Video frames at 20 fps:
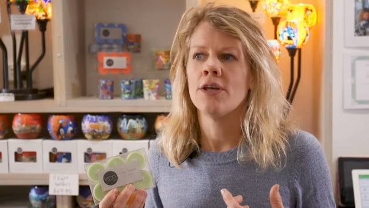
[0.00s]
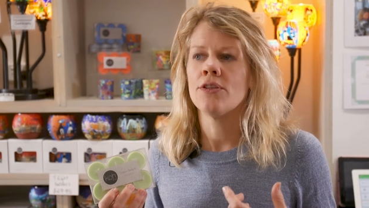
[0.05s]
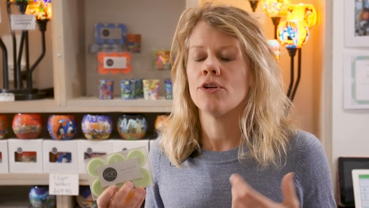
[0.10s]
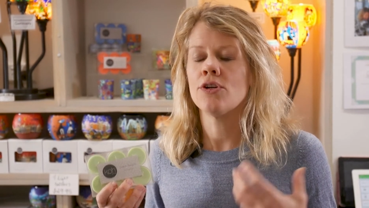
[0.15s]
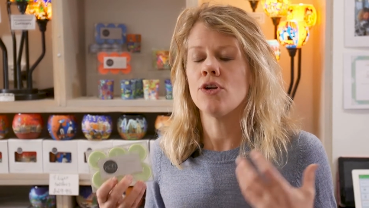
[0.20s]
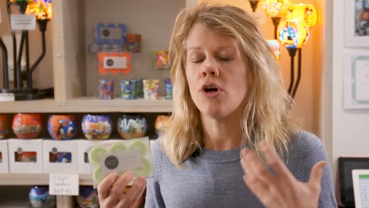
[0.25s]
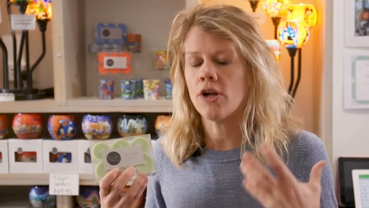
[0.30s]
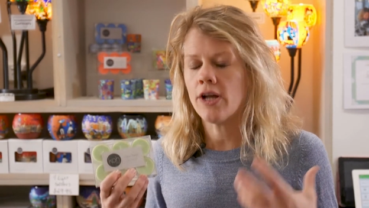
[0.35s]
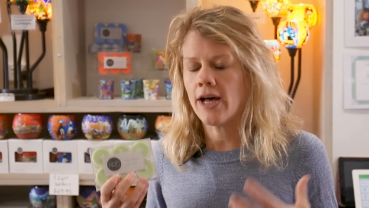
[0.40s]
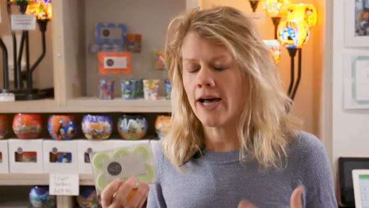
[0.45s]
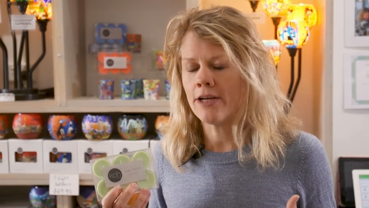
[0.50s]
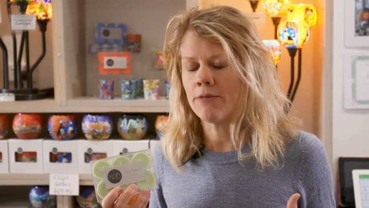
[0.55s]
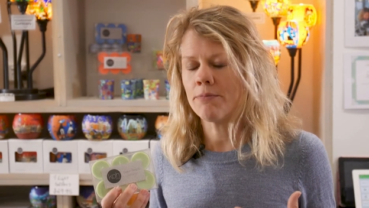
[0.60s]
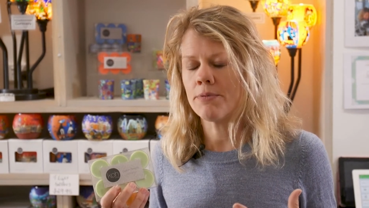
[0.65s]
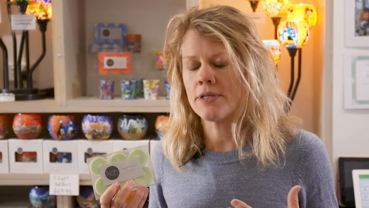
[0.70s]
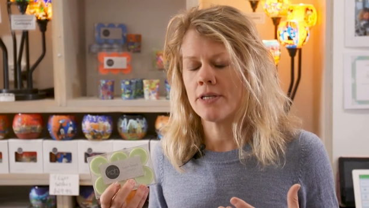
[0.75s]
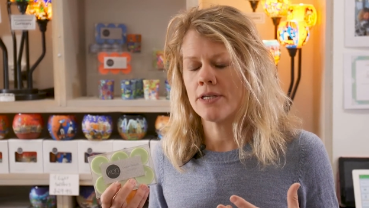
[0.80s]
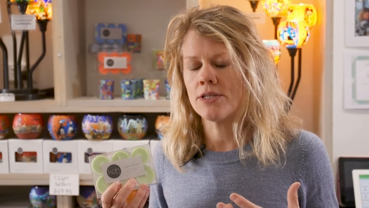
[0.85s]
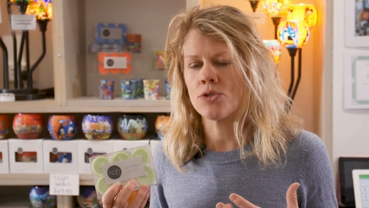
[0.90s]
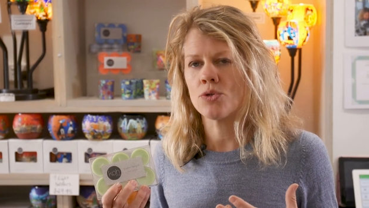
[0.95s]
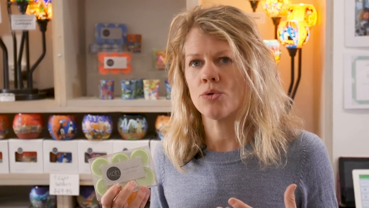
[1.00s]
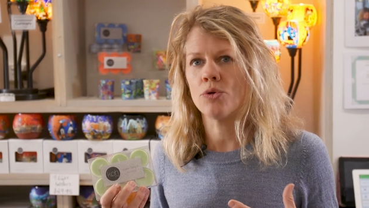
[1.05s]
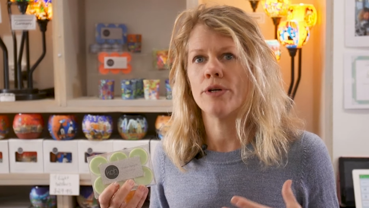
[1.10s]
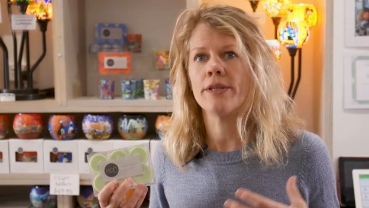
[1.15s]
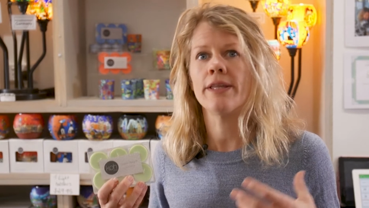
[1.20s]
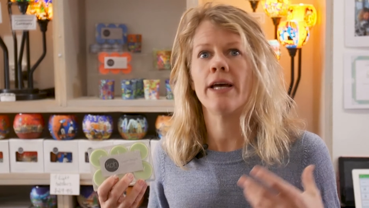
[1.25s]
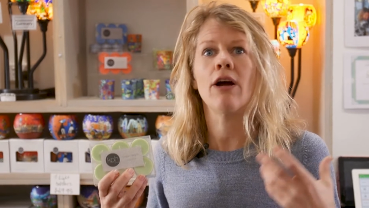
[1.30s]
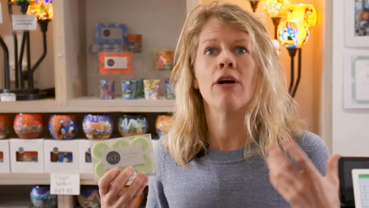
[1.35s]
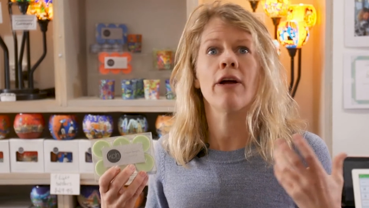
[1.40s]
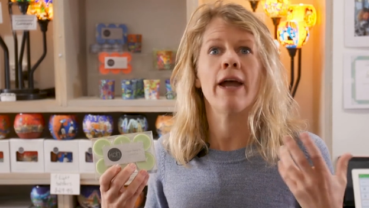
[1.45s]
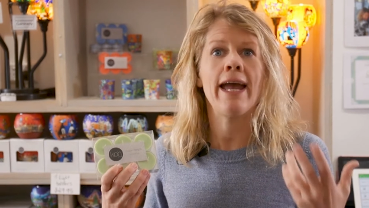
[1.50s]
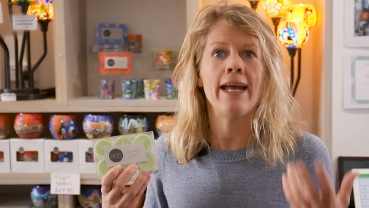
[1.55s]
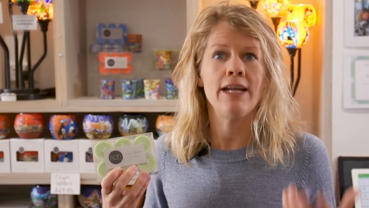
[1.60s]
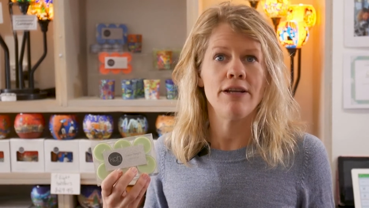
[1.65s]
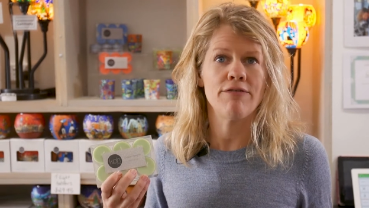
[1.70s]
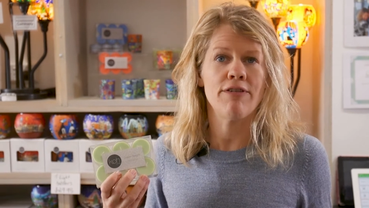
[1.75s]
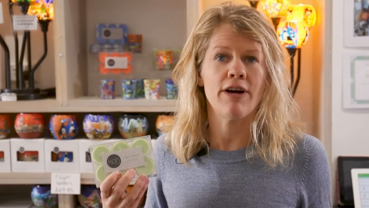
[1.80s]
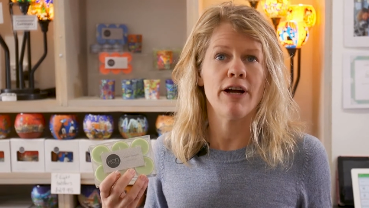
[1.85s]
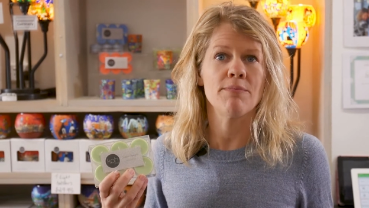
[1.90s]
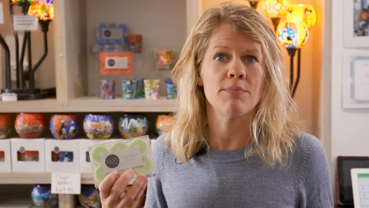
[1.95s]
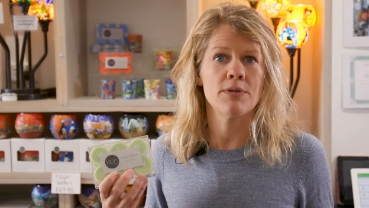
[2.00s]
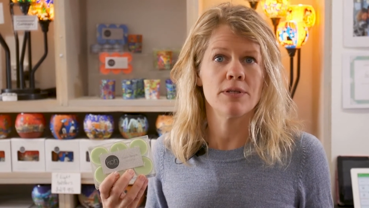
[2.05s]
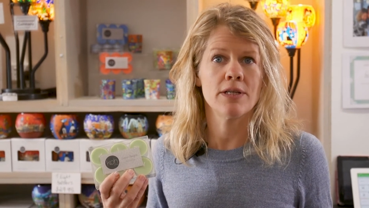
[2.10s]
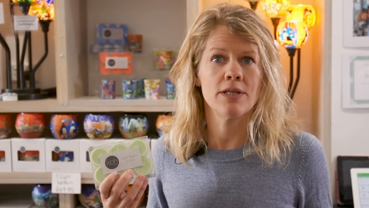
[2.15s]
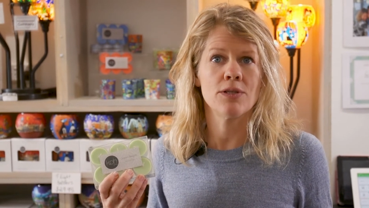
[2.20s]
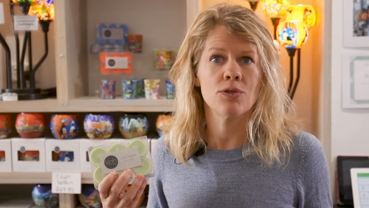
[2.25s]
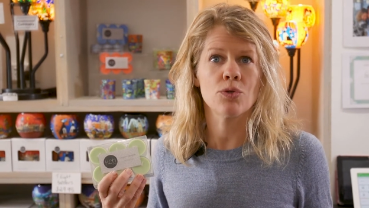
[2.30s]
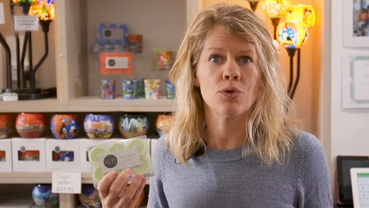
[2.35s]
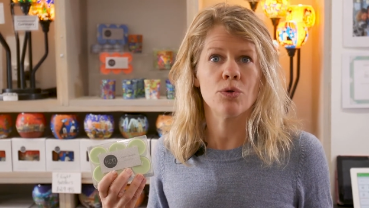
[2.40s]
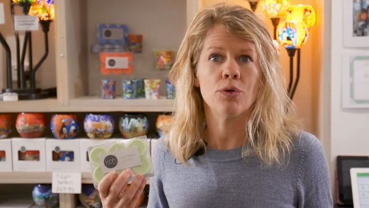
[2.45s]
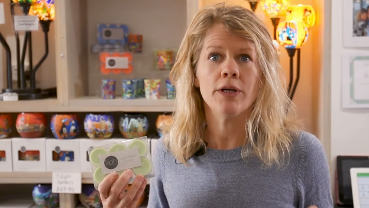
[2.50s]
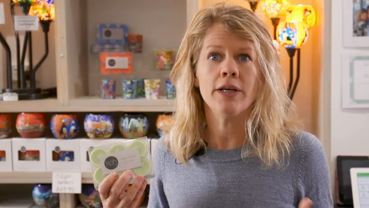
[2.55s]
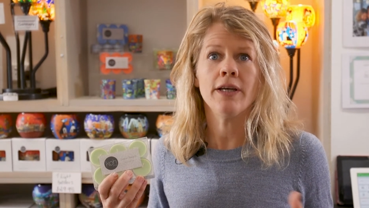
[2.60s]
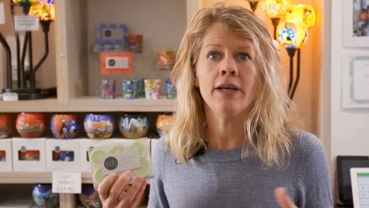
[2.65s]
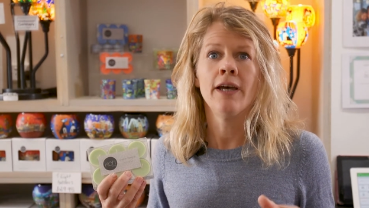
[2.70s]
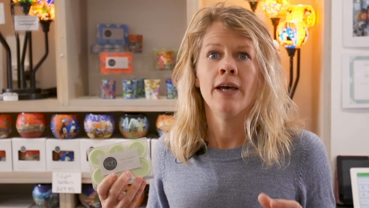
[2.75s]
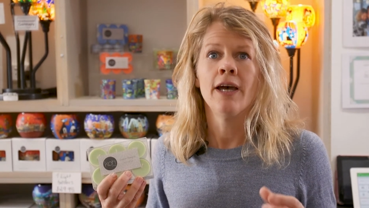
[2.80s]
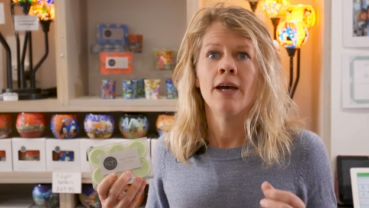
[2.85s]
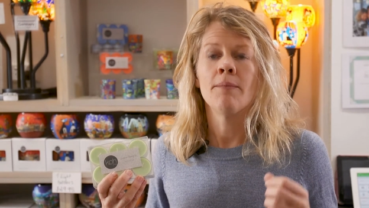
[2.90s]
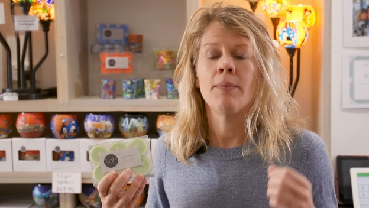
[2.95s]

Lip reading: They're not 100% soy, they are 85% soy,